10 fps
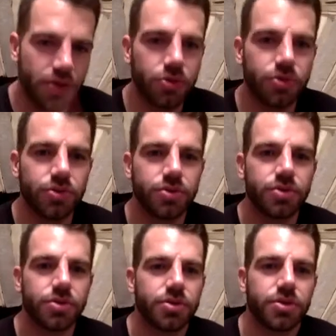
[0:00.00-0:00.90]
Hang on.
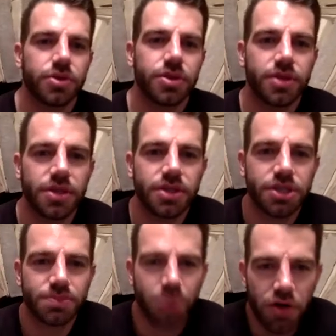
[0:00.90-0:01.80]
This is
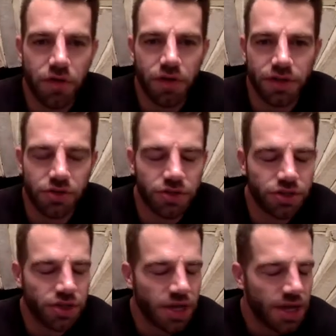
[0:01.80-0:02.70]
perfect. Sorry,
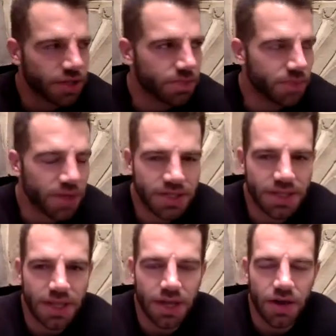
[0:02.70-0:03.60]
just to butt in
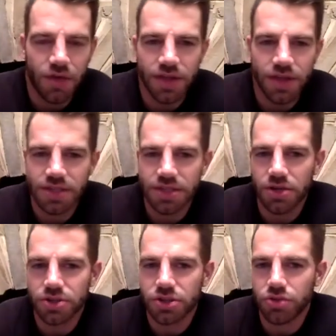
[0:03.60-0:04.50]
there. I've had this the
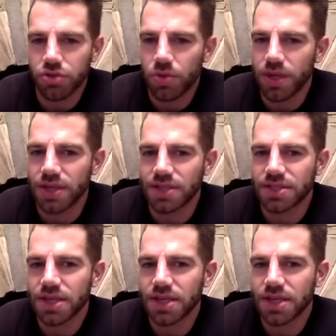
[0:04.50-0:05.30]
last 3 weeks.